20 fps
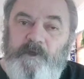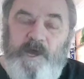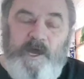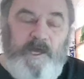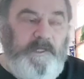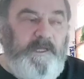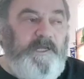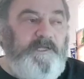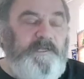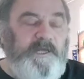
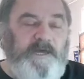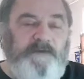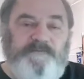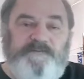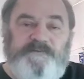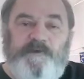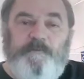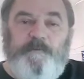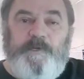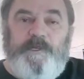I'd like to have
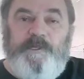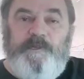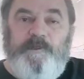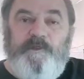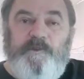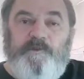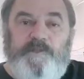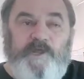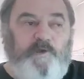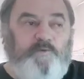somebody
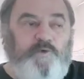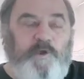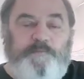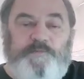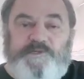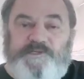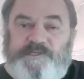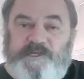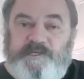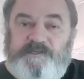that
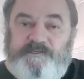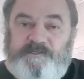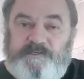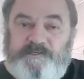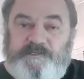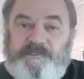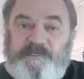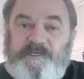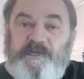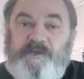represents
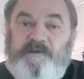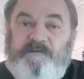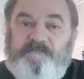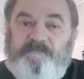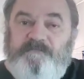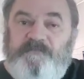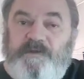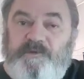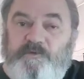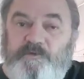us
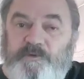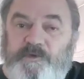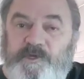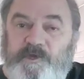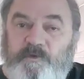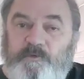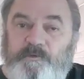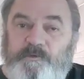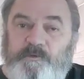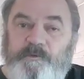figure it
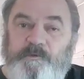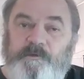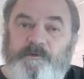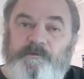out.